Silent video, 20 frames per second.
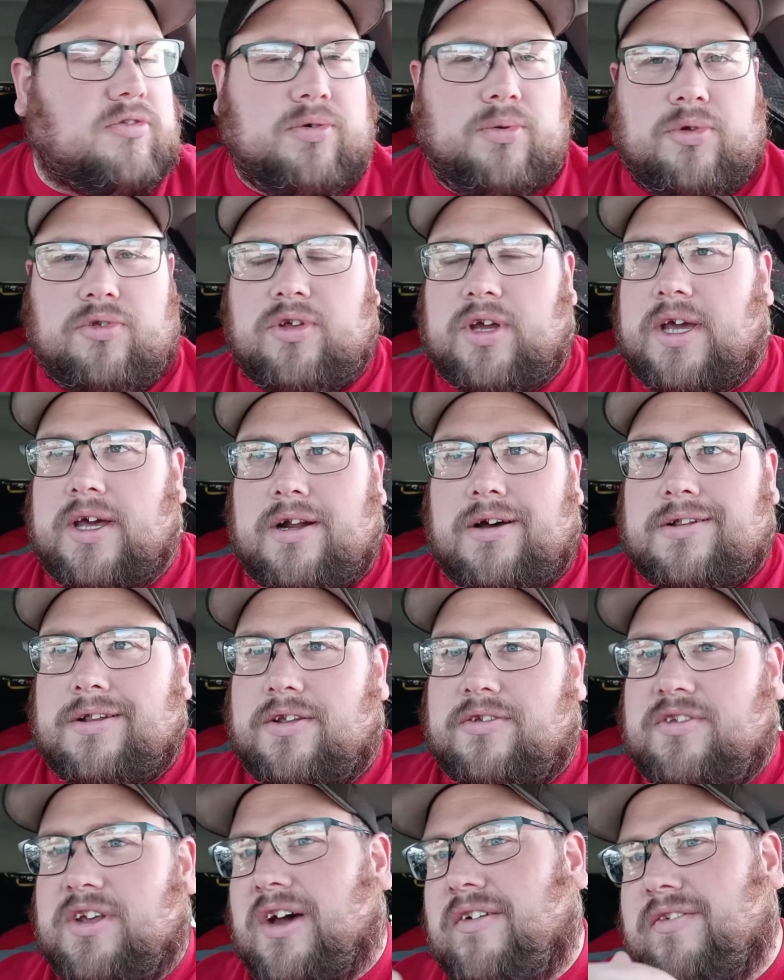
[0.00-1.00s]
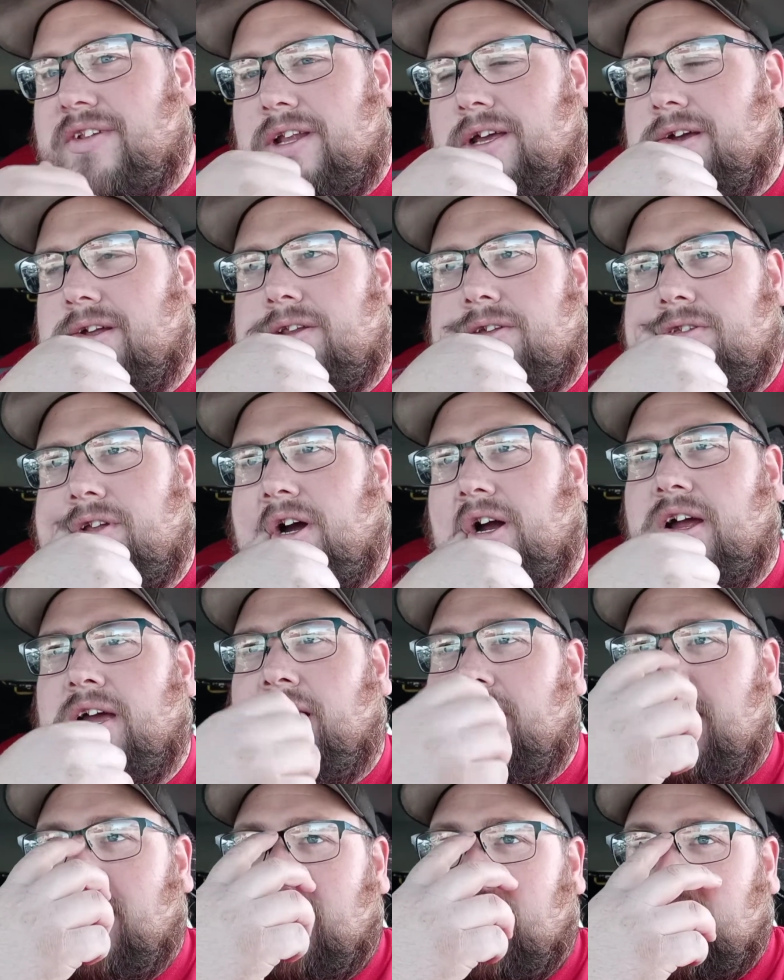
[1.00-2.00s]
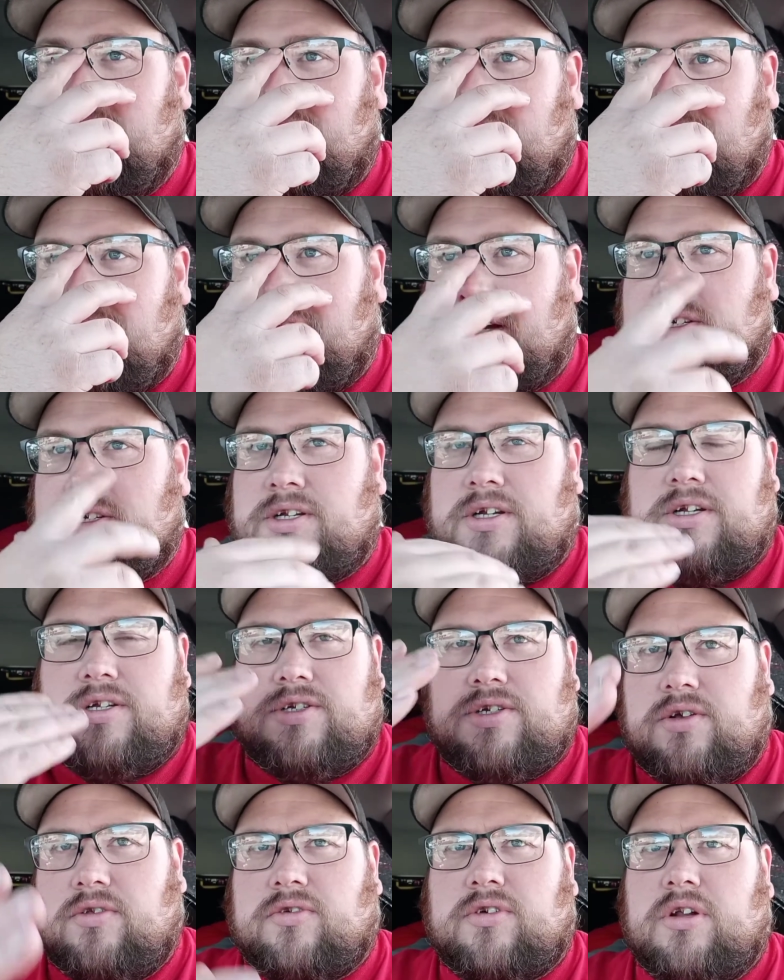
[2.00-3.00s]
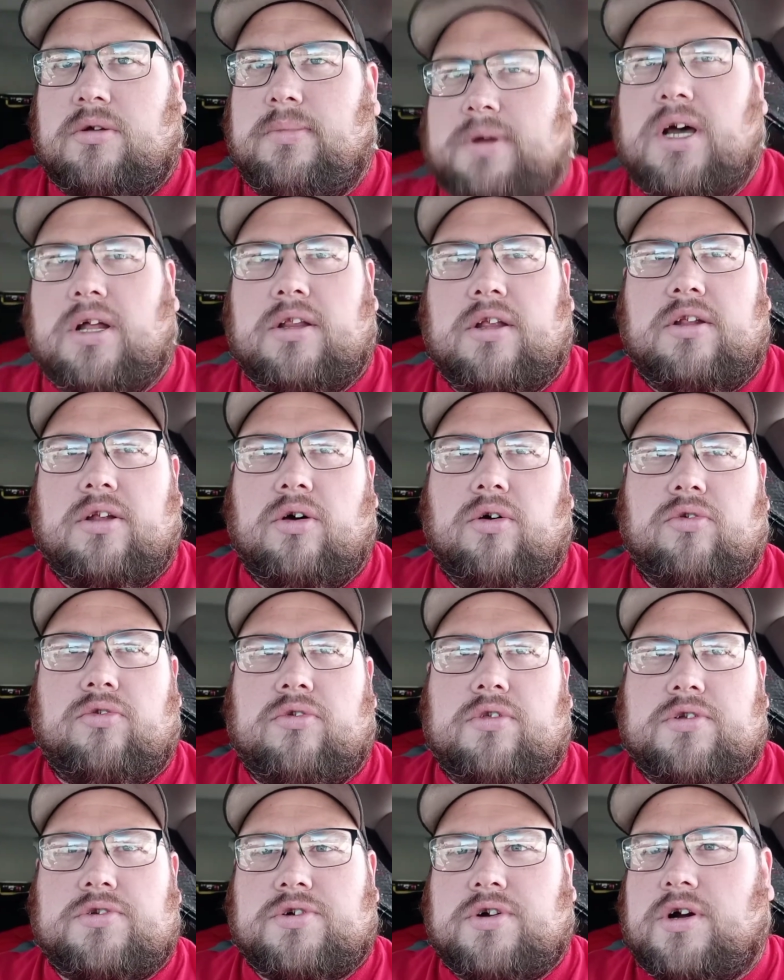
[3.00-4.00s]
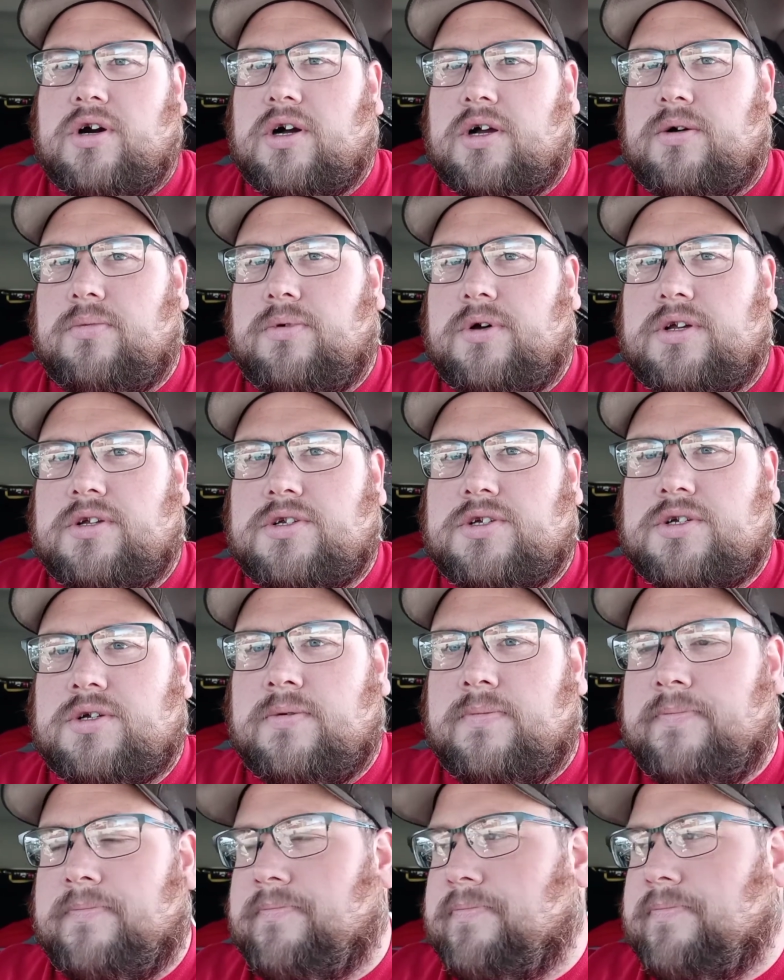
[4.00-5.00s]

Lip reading: as soon as I get on the 70 and start heading that direction, it's just going to be on the nose of the truck, which